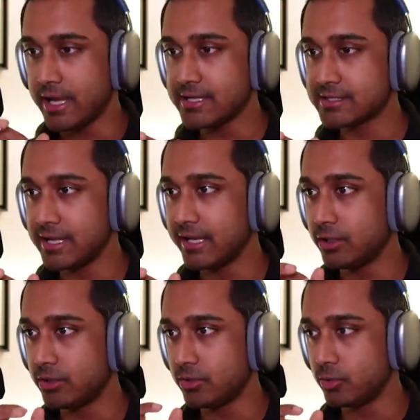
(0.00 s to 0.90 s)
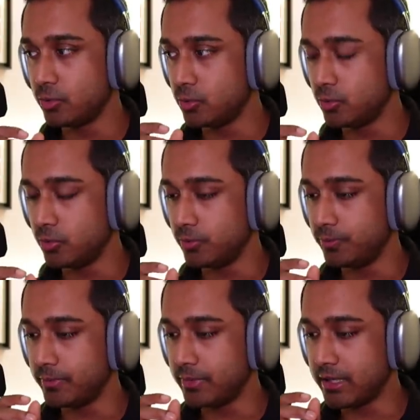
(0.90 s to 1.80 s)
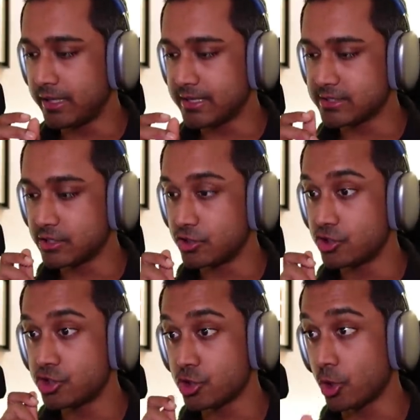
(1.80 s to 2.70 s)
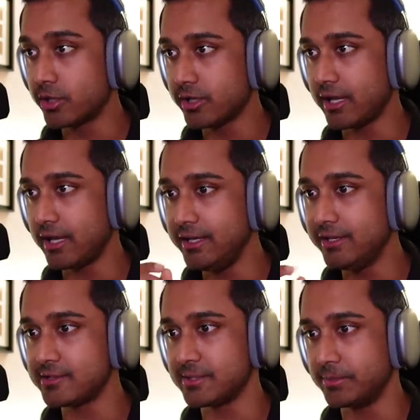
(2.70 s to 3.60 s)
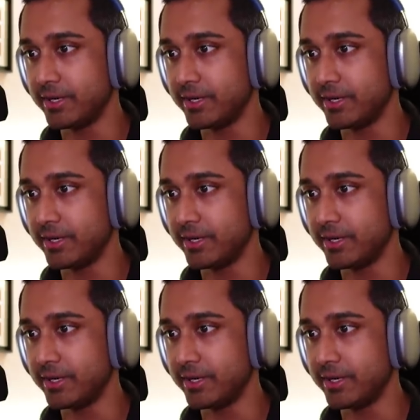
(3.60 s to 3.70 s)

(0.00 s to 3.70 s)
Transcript: guys like to, I guess, short elitism,